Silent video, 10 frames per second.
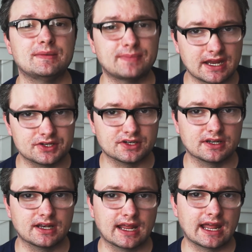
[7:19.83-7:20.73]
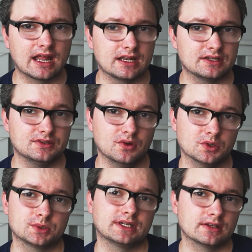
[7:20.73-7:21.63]
patient and not
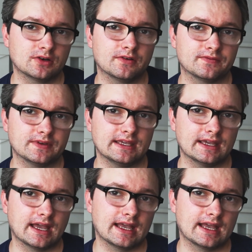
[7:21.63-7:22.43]
drink the coffee